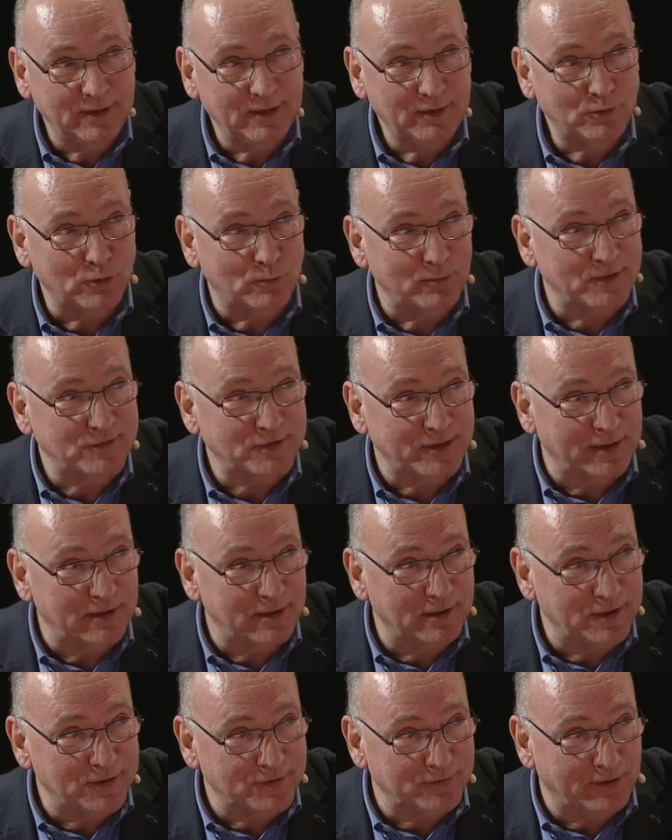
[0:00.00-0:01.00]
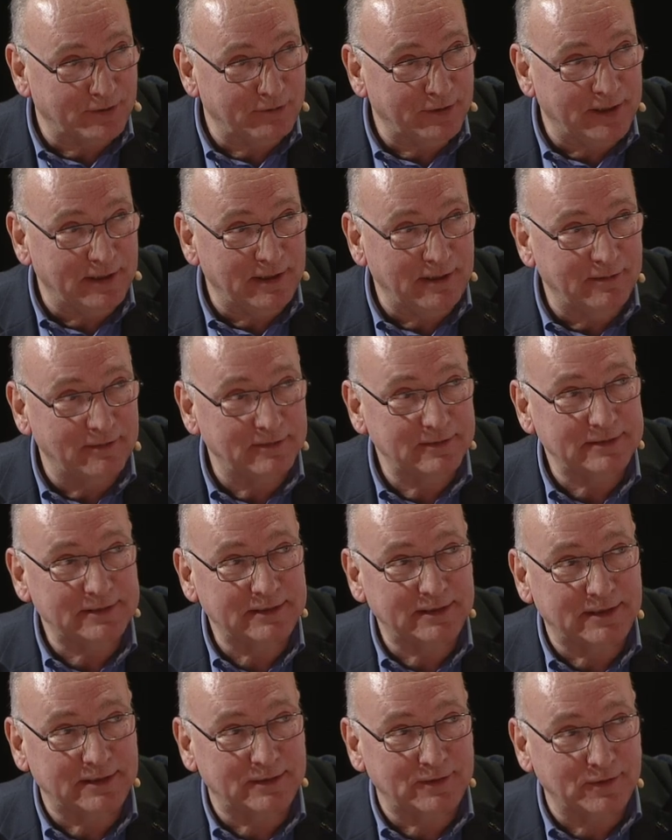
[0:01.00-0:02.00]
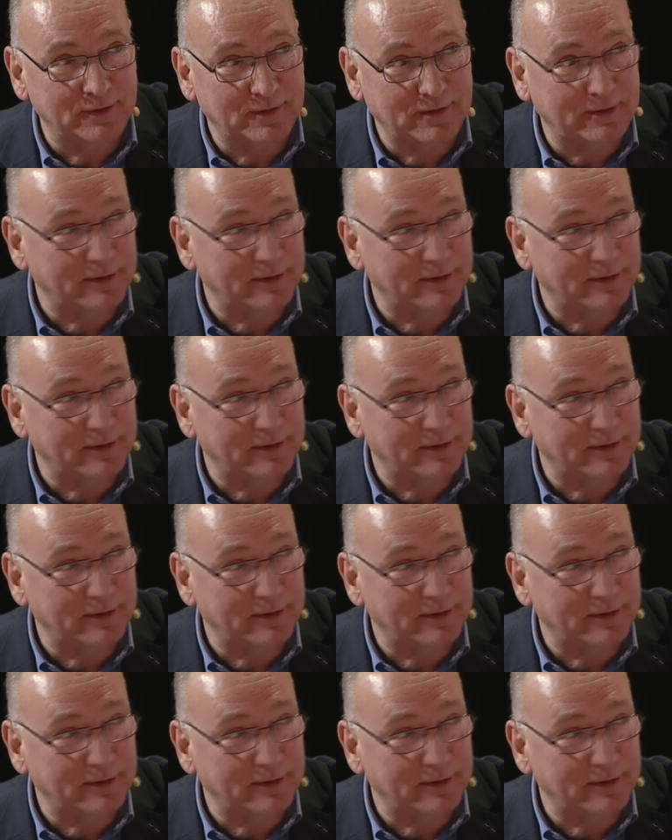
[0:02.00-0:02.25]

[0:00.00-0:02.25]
Thomas Hendel, is very ill and